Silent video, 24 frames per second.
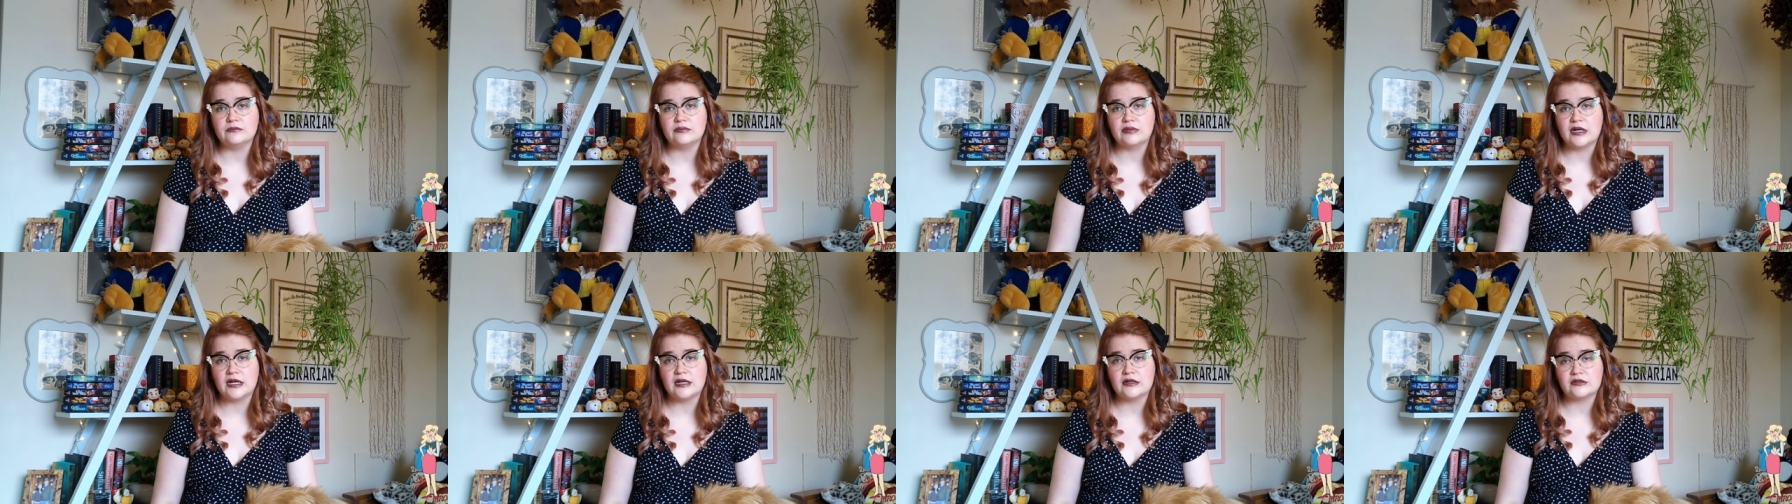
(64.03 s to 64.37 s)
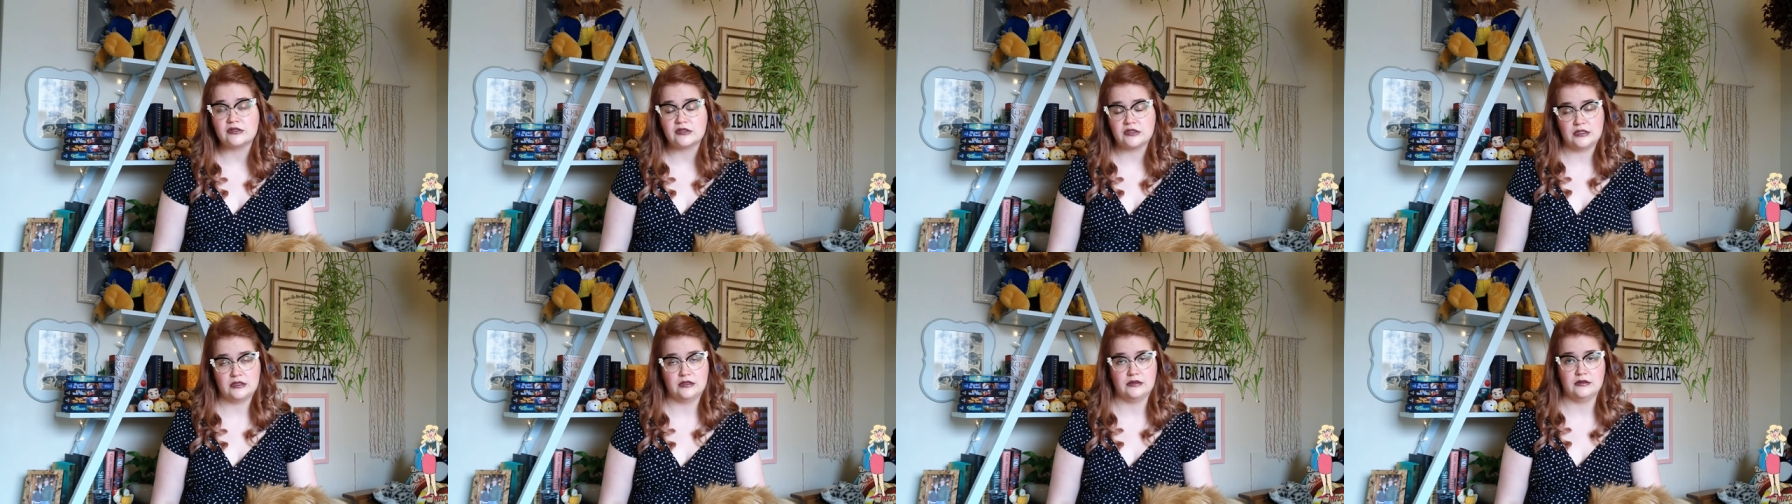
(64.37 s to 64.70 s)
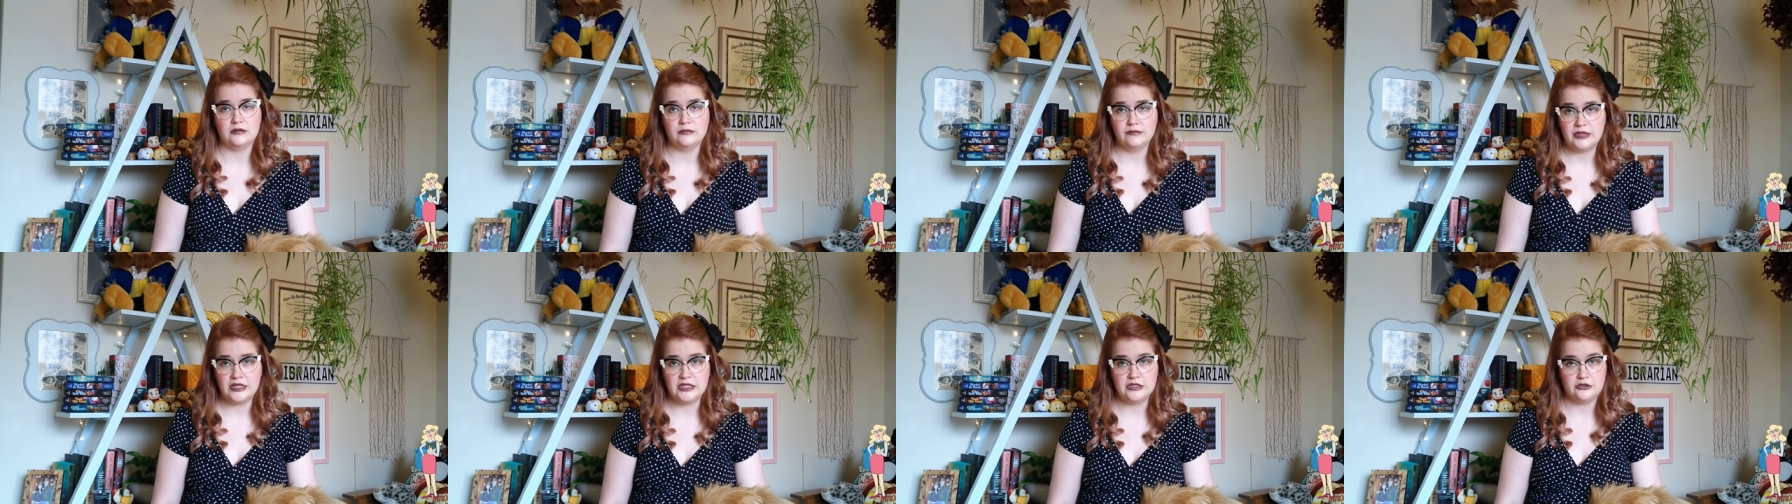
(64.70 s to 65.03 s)
browsing
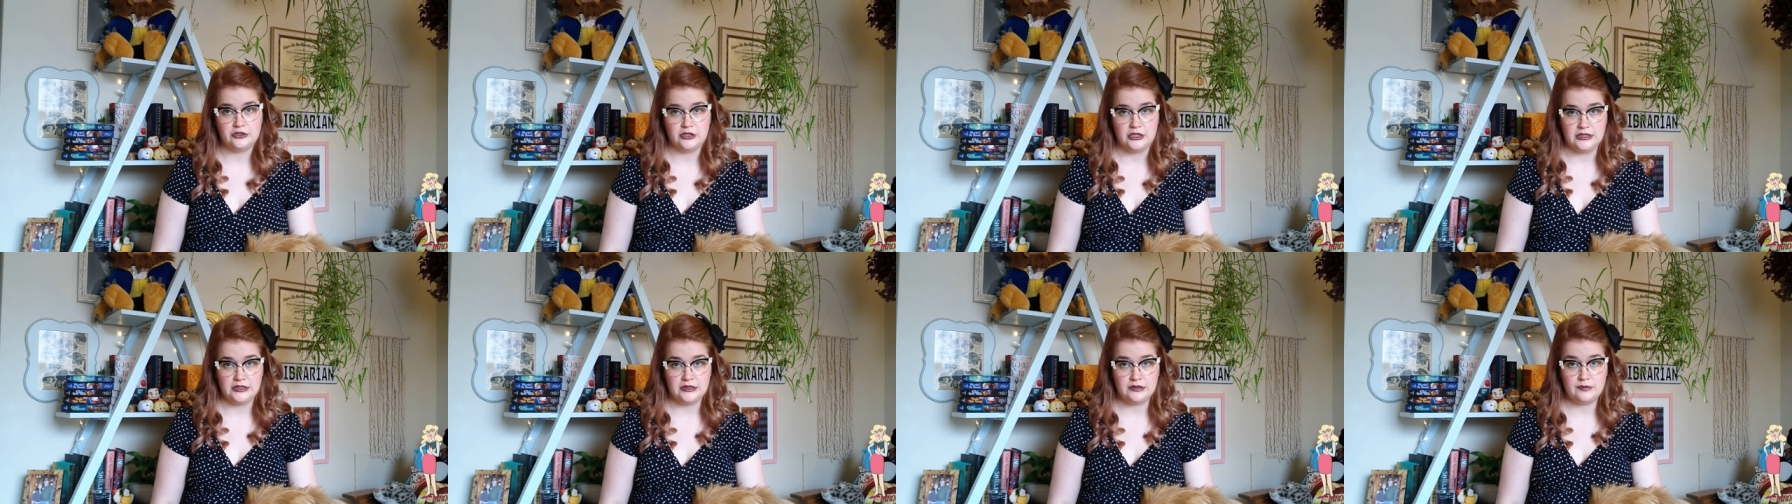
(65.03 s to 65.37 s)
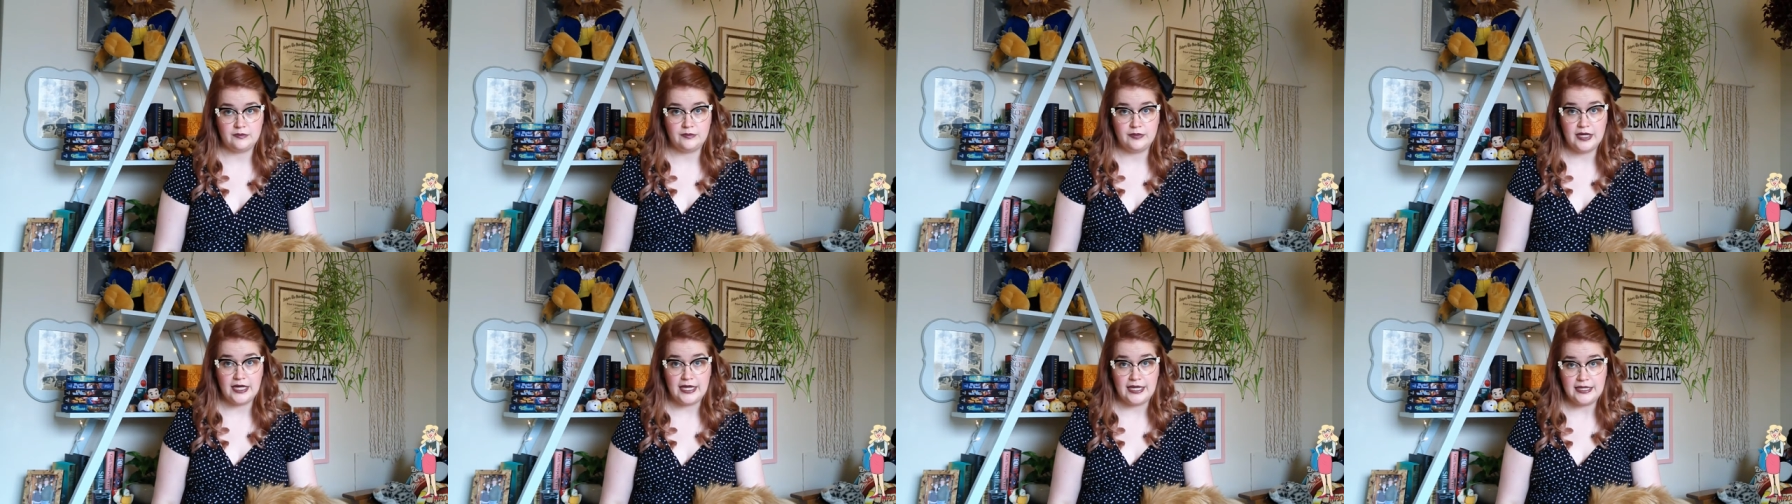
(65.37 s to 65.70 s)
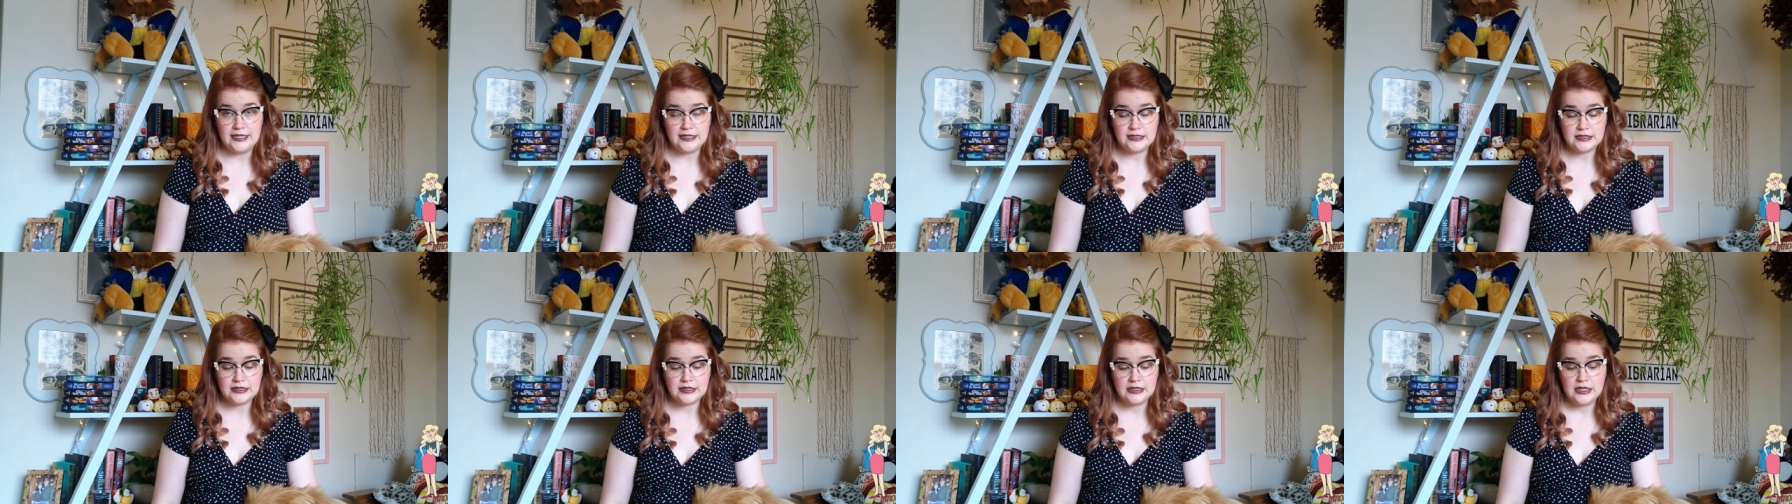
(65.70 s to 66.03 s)
Pinterest,
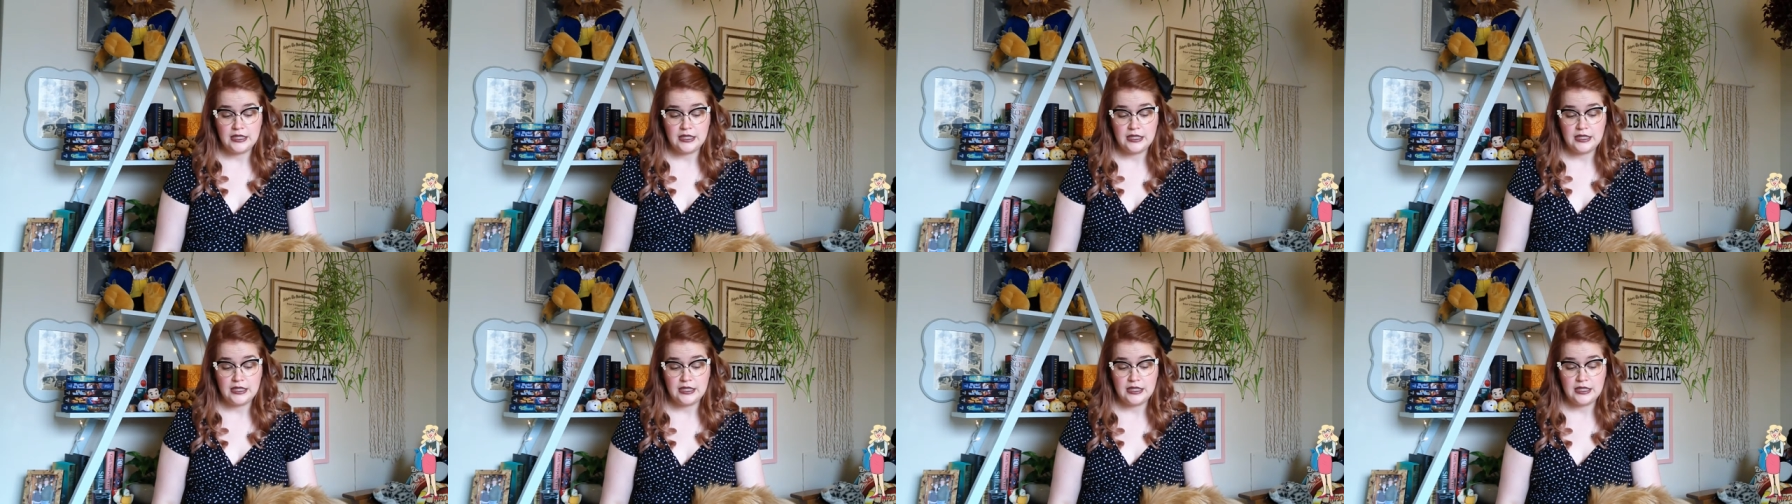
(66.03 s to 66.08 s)
but